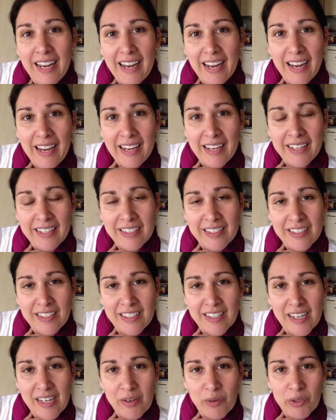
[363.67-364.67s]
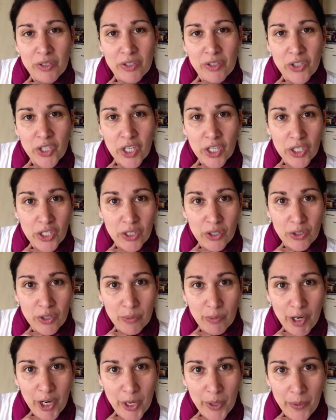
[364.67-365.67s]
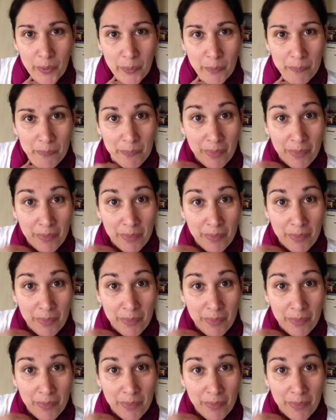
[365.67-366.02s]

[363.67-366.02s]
and I will talk to you tomorrow.